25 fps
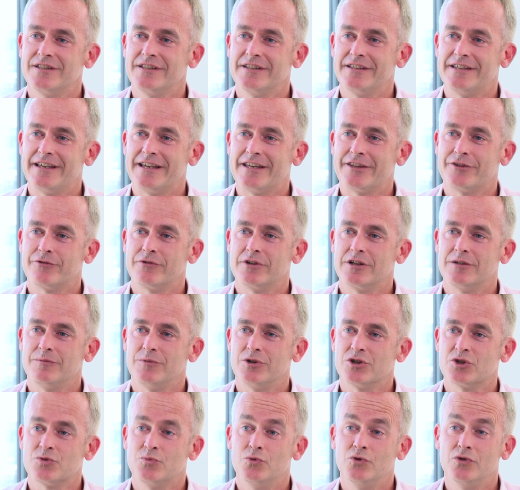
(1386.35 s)
together in a
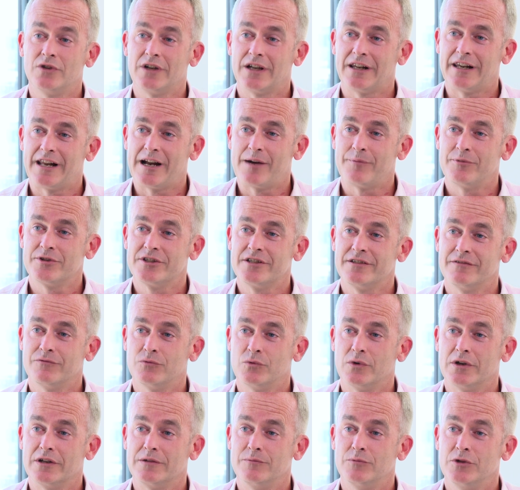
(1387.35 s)
much more collaborative
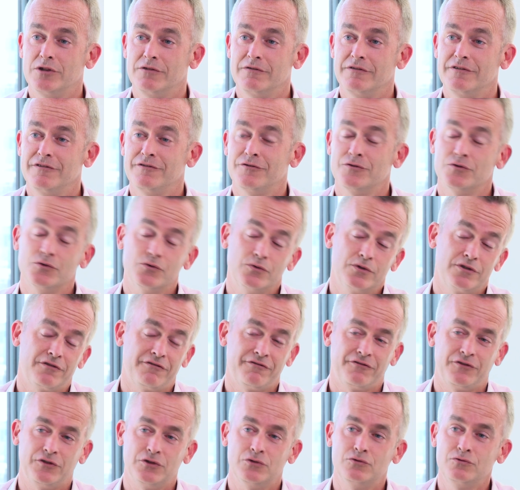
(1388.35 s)
way moving forward,
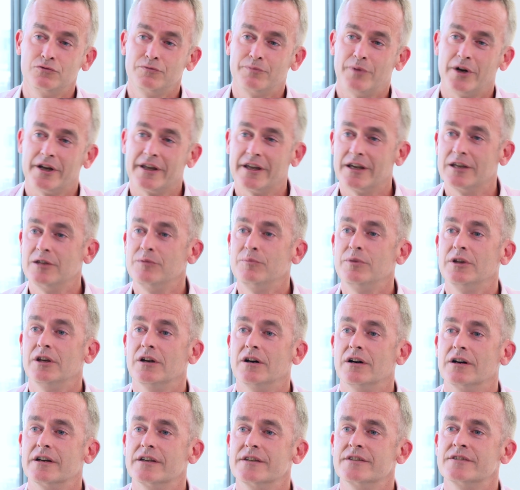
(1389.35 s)
fueled by
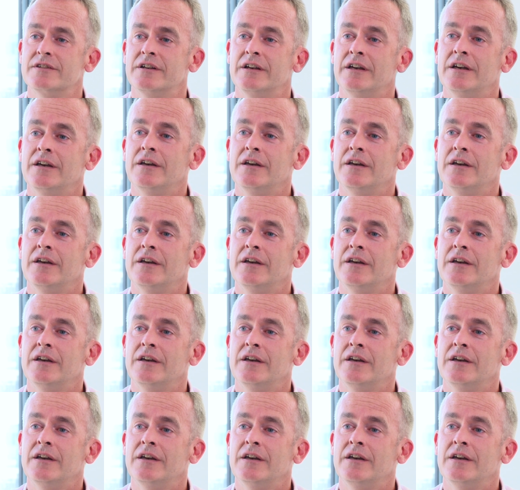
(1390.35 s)
APIs,